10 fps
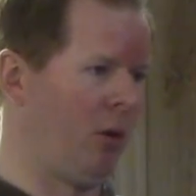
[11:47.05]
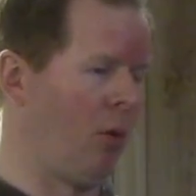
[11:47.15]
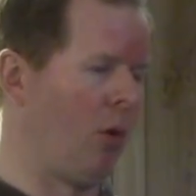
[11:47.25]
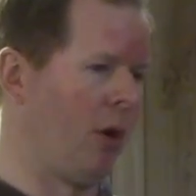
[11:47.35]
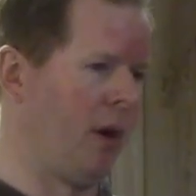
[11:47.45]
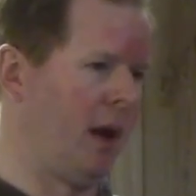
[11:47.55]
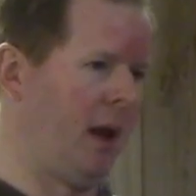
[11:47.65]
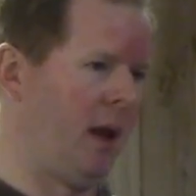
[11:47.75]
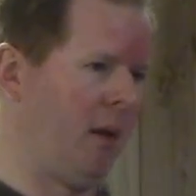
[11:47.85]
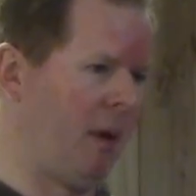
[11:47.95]
or awarded
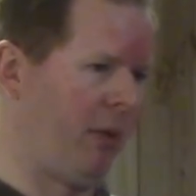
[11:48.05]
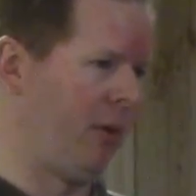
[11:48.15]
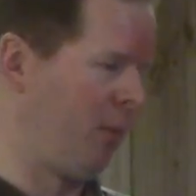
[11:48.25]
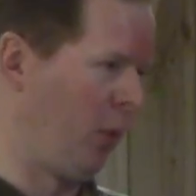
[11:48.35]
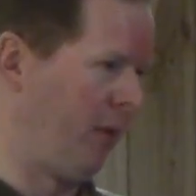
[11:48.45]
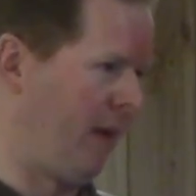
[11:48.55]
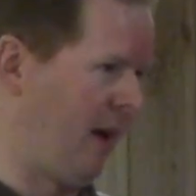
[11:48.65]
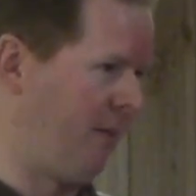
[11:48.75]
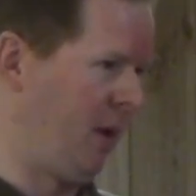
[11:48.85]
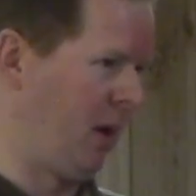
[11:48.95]
in about three point
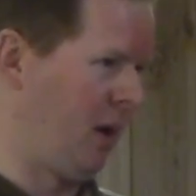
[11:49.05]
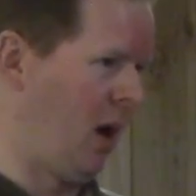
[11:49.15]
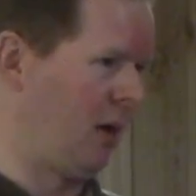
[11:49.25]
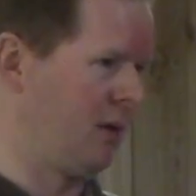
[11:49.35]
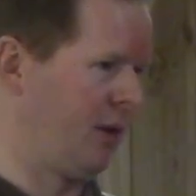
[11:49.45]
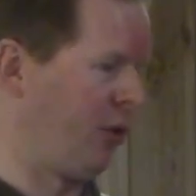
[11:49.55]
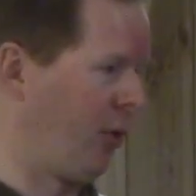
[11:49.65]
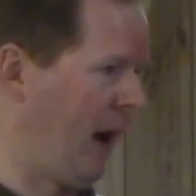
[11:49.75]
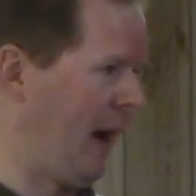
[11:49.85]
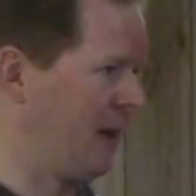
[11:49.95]
five million dollars in
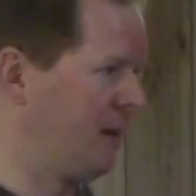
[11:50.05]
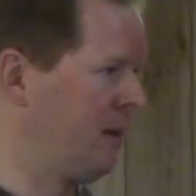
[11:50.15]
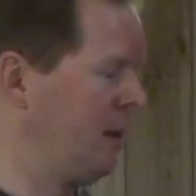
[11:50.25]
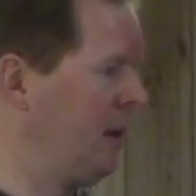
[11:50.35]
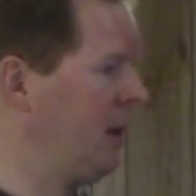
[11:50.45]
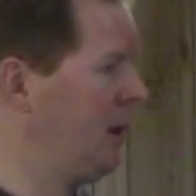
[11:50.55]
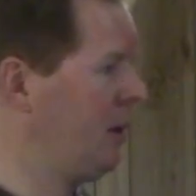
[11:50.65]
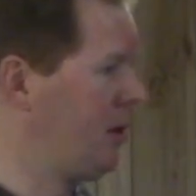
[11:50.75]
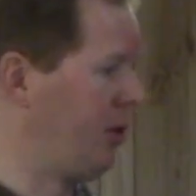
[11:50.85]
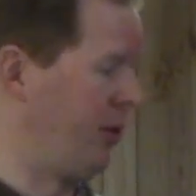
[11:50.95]
grants
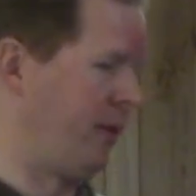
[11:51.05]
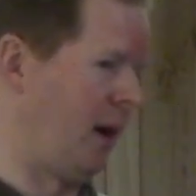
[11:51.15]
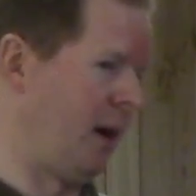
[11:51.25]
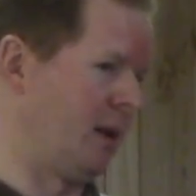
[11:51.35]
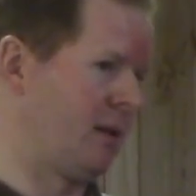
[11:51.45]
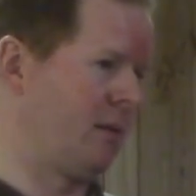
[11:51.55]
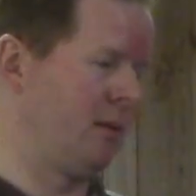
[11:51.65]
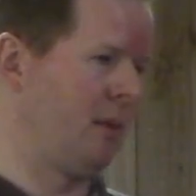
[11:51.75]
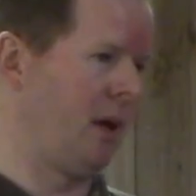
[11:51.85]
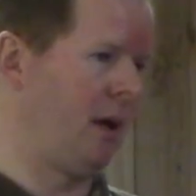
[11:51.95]
to
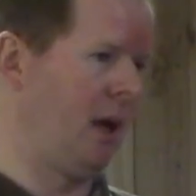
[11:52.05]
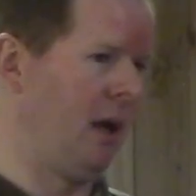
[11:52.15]
various uh,